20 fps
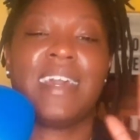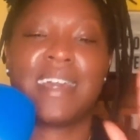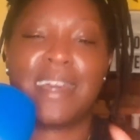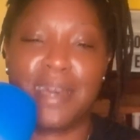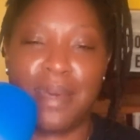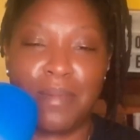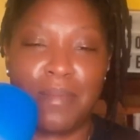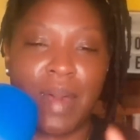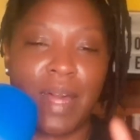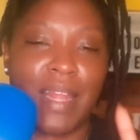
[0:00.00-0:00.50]

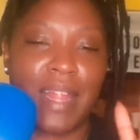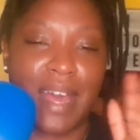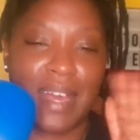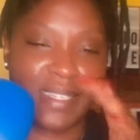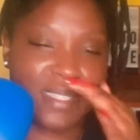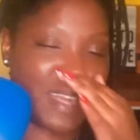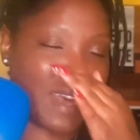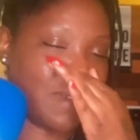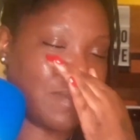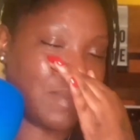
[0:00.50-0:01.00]
letting my
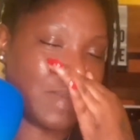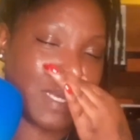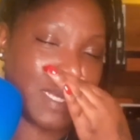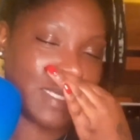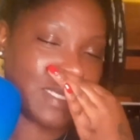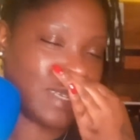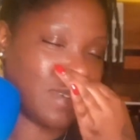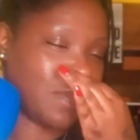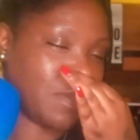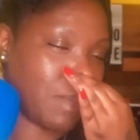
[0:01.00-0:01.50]
locks off,
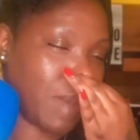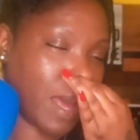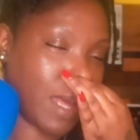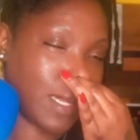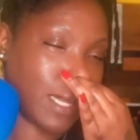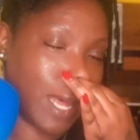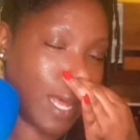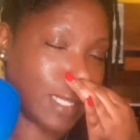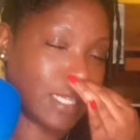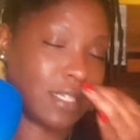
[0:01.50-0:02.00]
because if
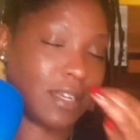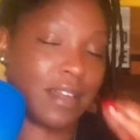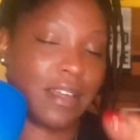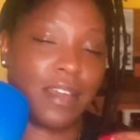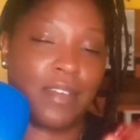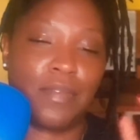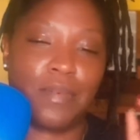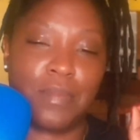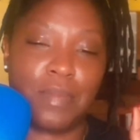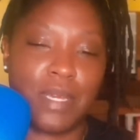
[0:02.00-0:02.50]
my locks are
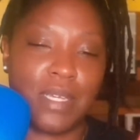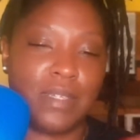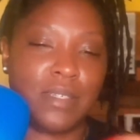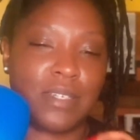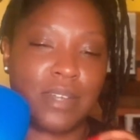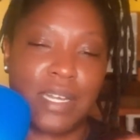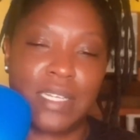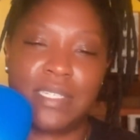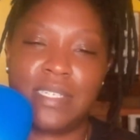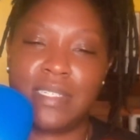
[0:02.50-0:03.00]
giving me
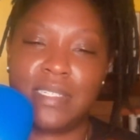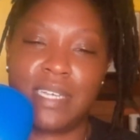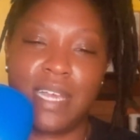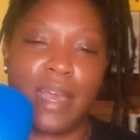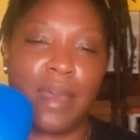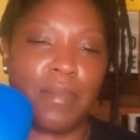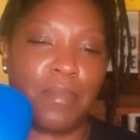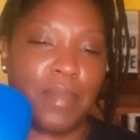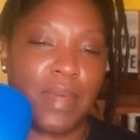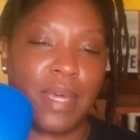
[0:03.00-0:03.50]
Tracy
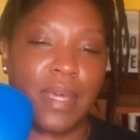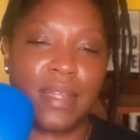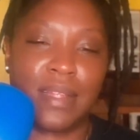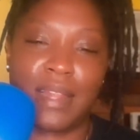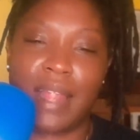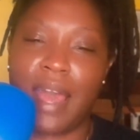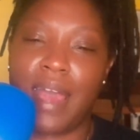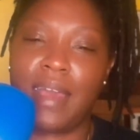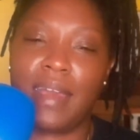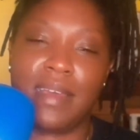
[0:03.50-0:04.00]

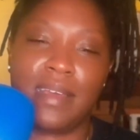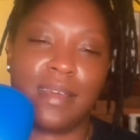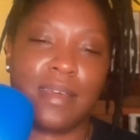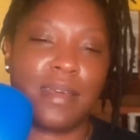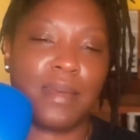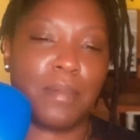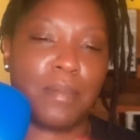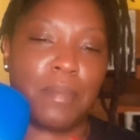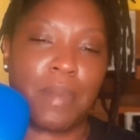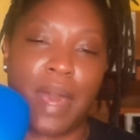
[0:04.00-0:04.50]
Chapman, like
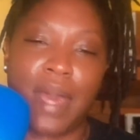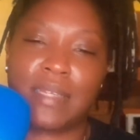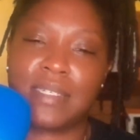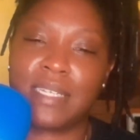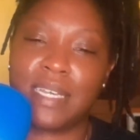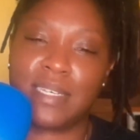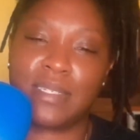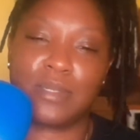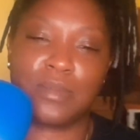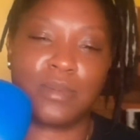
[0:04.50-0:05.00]

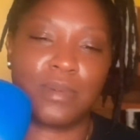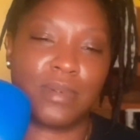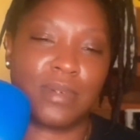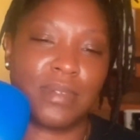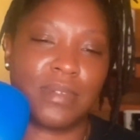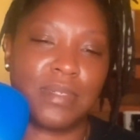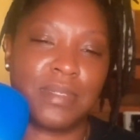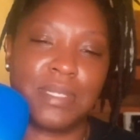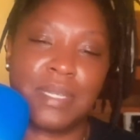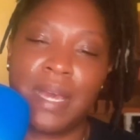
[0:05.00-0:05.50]

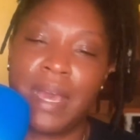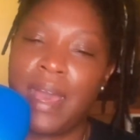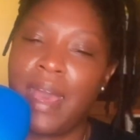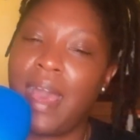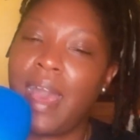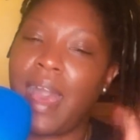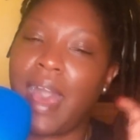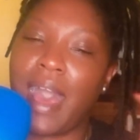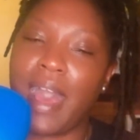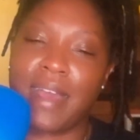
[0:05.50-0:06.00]
bisexuals,
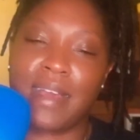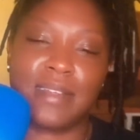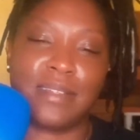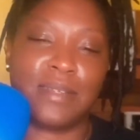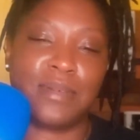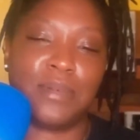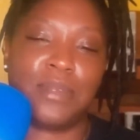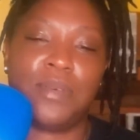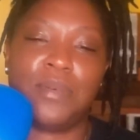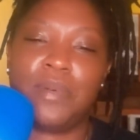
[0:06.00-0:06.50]
I
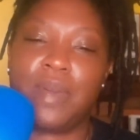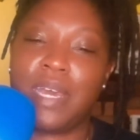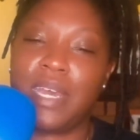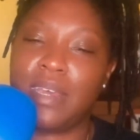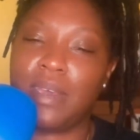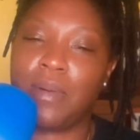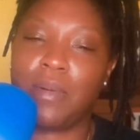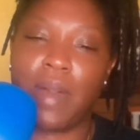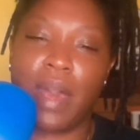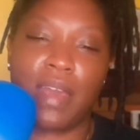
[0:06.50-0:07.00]
can do you
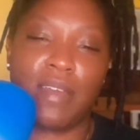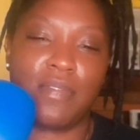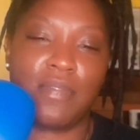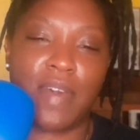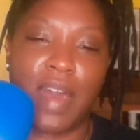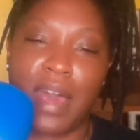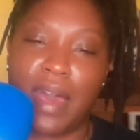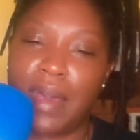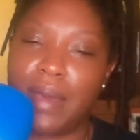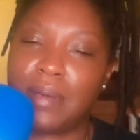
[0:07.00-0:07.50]
and your wife
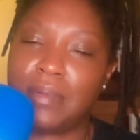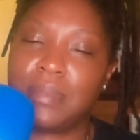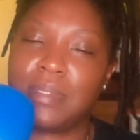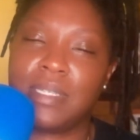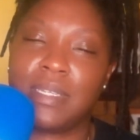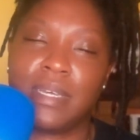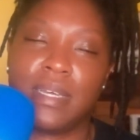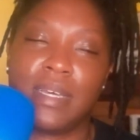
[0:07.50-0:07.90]
vibes.